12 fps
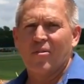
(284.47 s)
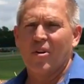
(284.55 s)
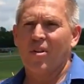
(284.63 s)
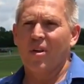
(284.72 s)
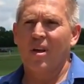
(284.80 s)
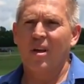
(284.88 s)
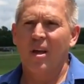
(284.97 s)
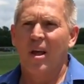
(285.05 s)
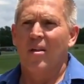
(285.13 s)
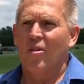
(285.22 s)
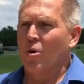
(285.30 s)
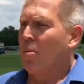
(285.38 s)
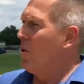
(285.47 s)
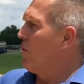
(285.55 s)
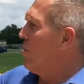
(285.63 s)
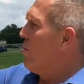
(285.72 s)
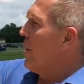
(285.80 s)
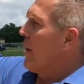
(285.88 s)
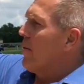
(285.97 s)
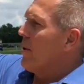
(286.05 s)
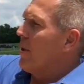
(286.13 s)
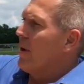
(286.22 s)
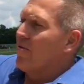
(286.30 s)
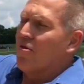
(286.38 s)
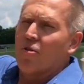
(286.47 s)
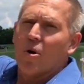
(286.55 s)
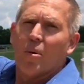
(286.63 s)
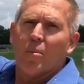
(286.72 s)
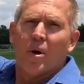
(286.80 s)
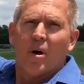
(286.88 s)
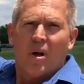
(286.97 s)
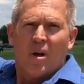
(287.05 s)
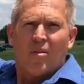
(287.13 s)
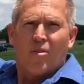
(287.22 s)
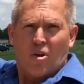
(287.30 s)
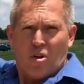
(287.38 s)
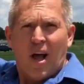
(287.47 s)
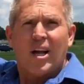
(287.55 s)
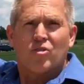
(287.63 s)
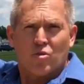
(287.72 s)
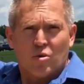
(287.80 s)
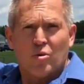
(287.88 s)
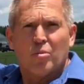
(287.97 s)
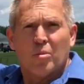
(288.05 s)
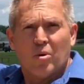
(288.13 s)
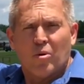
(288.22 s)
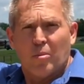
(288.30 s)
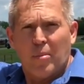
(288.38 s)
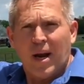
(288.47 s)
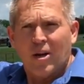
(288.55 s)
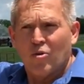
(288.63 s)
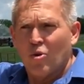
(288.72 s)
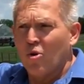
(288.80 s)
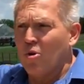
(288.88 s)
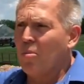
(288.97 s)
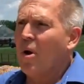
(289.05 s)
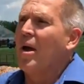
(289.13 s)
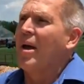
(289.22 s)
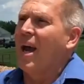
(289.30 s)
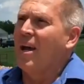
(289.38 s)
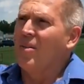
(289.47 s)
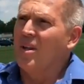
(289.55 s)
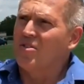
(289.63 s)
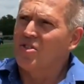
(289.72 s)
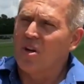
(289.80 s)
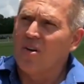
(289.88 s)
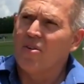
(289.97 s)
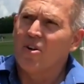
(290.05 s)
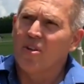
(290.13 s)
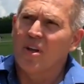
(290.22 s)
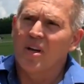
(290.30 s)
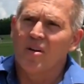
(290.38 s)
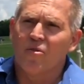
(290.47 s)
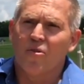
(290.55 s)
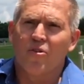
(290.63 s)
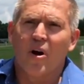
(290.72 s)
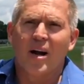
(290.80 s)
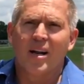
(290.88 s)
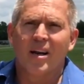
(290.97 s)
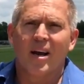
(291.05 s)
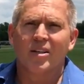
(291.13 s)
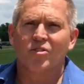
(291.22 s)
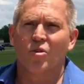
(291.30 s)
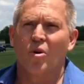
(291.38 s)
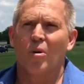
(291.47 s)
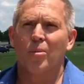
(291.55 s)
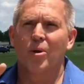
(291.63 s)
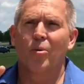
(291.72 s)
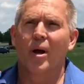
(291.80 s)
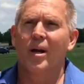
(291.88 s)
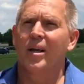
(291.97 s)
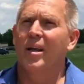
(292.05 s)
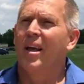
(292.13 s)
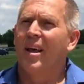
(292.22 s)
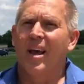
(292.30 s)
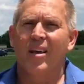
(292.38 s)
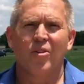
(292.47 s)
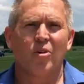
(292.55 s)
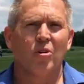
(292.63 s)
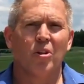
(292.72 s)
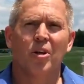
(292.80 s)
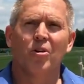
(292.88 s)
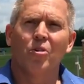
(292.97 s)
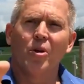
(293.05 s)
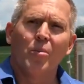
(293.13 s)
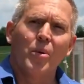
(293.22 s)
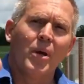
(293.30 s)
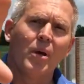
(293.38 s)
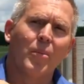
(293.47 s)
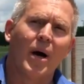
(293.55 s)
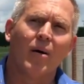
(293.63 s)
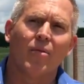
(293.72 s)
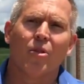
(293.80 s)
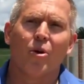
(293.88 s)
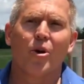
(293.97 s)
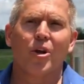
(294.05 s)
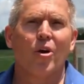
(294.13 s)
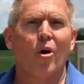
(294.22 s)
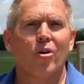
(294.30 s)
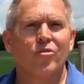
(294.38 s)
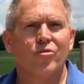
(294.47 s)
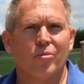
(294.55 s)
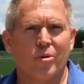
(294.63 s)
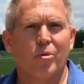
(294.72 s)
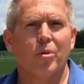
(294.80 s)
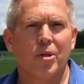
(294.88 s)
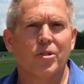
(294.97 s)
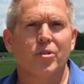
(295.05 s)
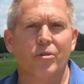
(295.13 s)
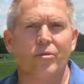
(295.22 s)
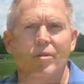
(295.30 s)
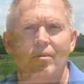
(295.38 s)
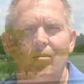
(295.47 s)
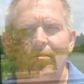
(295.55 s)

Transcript: everything, they'll be able to bring everything from the classroom or the band room and then stuff here they need for Friday nights will all be ready, and they'll literally be about 30 yards from their bleachers.